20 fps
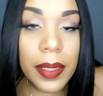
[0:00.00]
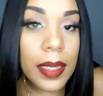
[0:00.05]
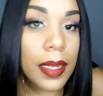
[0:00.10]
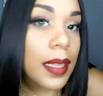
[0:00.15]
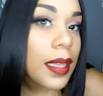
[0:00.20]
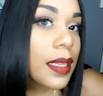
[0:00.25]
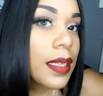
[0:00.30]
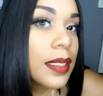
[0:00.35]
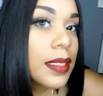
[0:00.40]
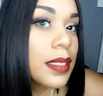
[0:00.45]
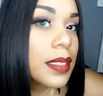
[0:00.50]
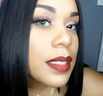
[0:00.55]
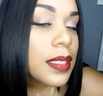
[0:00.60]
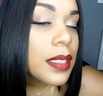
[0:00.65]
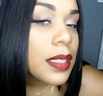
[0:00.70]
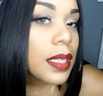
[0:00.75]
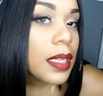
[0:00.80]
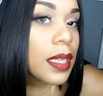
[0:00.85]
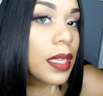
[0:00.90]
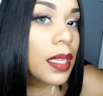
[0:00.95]

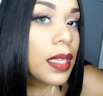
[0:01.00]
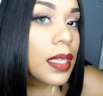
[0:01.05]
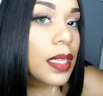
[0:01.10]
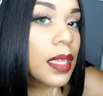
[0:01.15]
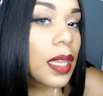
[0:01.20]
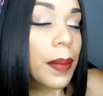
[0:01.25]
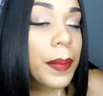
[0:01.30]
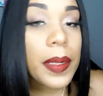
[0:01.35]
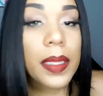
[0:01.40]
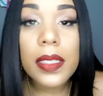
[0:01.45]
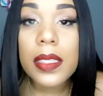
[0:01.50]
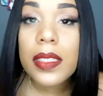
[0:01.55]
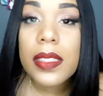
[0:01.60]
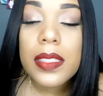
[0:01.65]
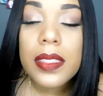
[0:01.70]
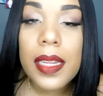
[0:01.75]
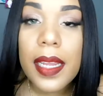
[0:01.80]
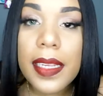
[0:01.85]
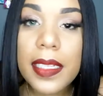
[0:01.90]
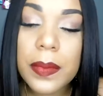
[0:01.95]
place. I mean, it
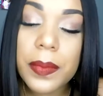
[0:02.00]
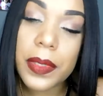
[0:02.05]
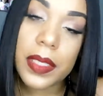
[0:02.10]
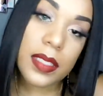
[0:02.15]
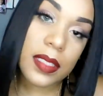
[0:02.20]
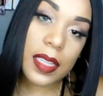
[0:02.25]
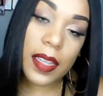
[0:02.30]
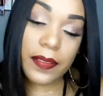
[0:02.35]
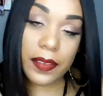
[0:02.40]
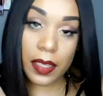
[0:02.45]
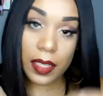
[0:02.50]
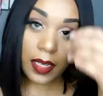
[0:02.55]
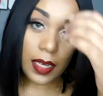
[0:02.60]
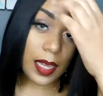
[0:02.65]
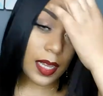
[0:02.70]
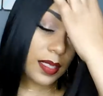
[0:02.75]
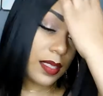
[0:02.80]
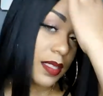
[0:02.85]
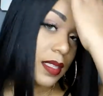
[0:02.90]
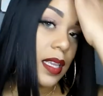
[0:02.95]
looks nice, but it's
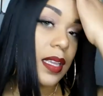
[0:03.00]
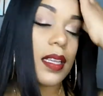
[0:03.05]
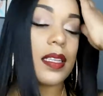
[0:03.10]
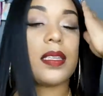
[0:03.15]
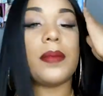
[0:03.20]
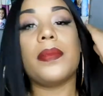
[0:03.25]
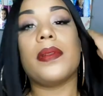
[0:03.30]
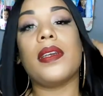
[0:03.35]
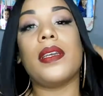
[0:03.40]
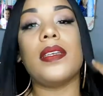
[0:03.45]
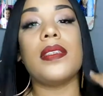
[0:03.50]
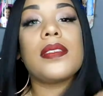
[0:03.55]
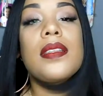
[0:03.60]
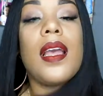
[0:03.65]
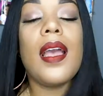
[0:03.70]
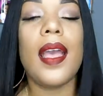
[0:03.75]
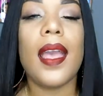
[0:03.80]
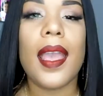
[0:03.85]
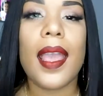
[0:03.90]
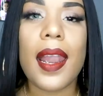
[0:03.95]
definitely not staying into
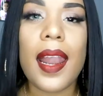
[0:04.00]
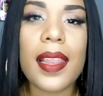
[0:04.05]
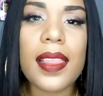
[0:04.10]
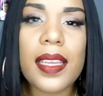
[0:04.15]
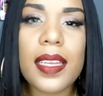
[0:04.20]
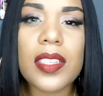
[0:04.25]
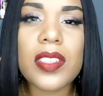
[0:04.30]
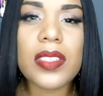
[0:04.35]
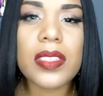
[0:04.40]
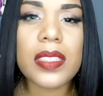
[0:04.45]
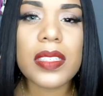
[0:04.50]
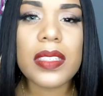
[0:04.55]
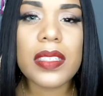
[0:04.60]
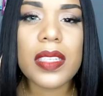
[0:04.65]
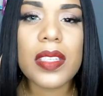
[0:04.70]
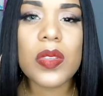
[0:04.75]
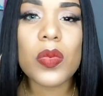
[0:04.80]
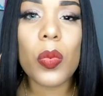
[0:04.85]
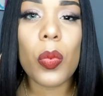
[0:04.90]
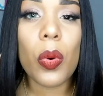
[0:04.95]
place. And I think it's
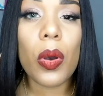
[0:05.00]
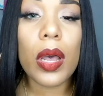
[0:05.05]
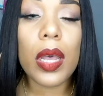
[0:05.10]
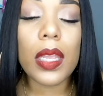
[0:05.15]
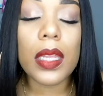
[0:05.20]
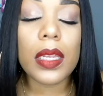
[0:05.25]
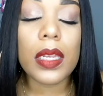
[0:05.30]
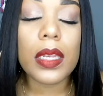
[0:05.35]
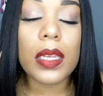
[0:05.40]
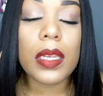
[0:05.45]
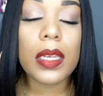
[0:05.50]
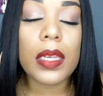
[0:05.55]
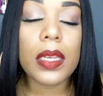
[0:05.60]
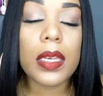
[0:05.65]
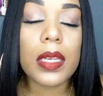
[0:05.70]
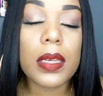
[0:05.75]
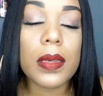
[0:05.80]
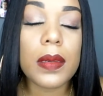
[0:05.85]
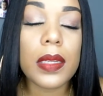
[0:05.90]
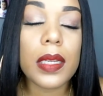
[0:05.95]
just this one,
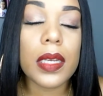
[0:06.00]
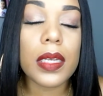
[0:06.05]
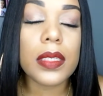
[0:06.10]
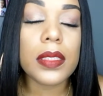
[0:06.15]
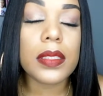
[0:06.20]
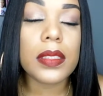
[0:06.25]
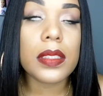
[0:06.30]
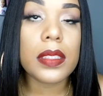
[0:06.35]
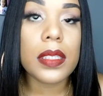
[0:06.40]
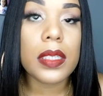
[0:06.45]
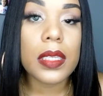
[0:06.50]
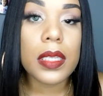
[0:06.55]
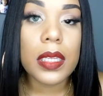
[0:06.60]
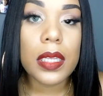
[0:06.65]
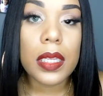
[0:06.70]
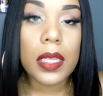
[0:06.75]
because